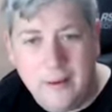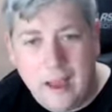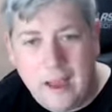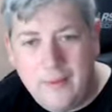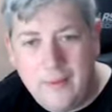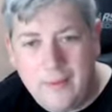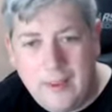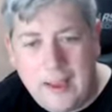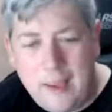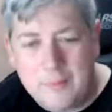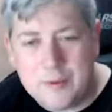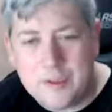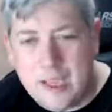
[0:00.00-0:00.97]
And they
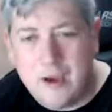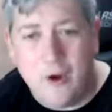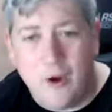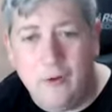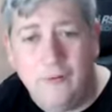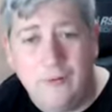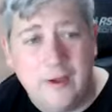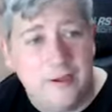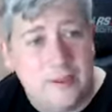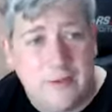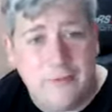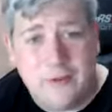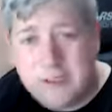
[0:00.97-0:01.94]
get upset at conflict because
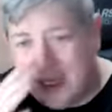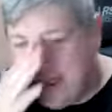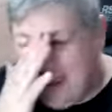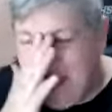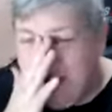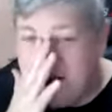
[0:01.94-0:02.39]
they have this idea,